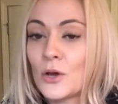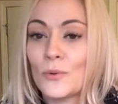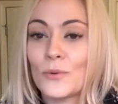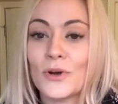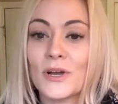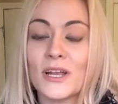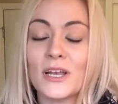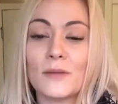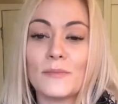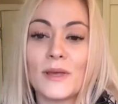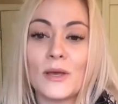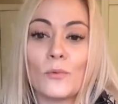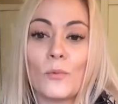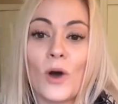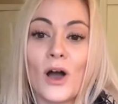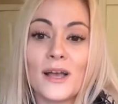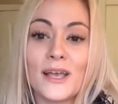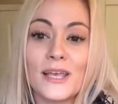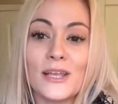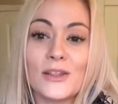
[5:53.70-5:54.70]
We're going to be
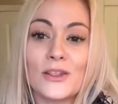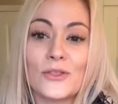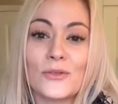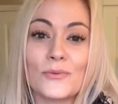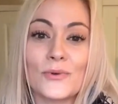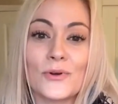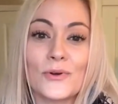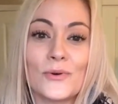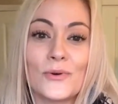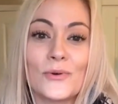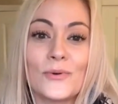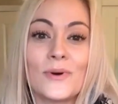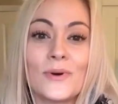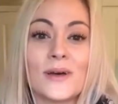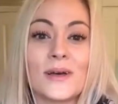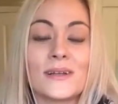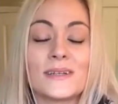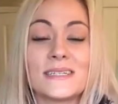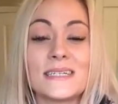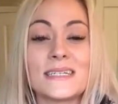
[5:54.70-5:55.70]
walking through
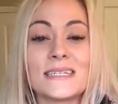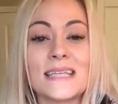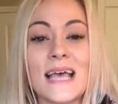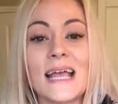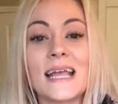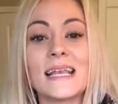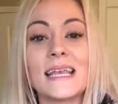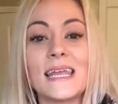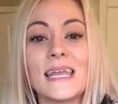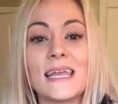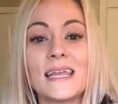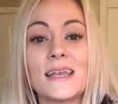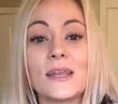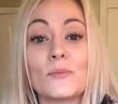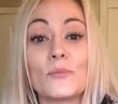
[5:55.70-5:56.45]
designing